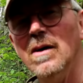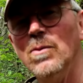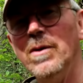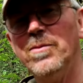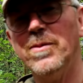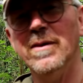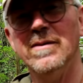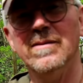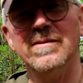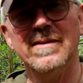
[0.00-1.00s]
With
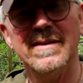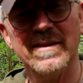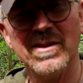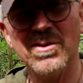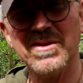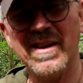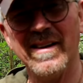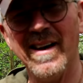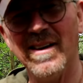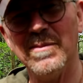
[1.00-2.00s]
KUKSA
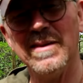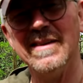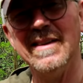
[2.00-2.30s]
cup,